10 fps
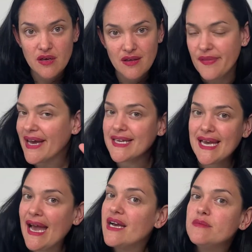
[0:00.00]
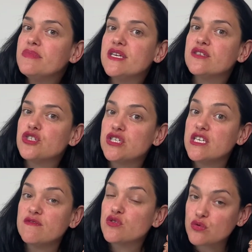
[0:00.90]
That can be
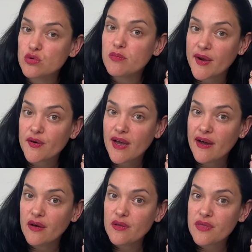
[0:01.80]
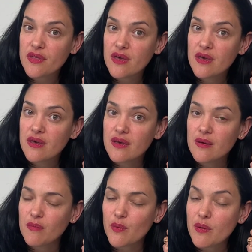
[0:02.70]
achieved through better health,
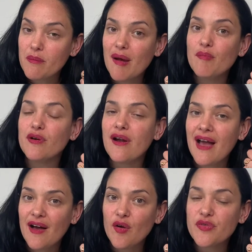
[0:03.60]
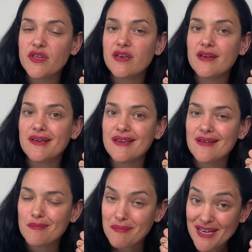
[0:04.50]
but remember,
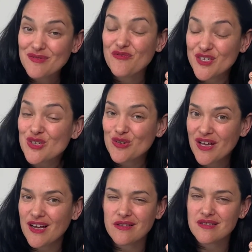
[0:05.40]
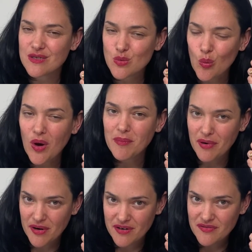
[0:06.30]
physical health is just one
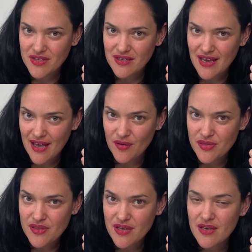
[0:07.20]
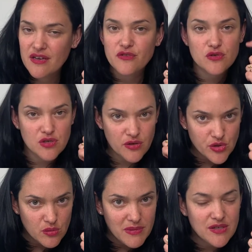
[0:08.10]
part of the health. There's
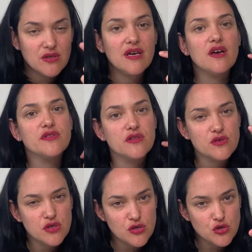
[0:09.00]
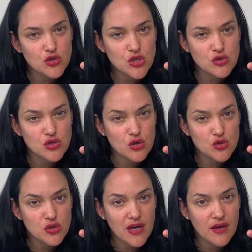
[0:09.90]
also mental health and there's also
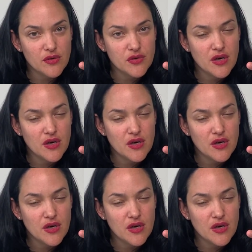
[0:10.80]
social health.